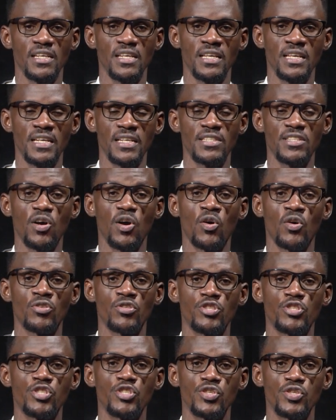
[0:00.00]
get
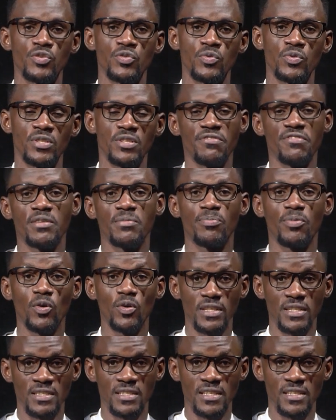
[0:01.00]
onto different
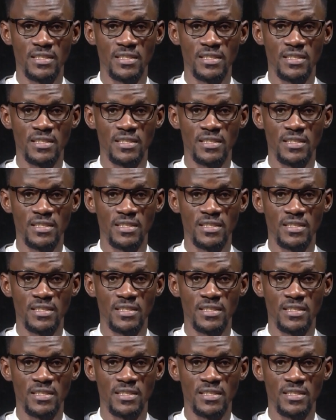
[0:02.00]
policies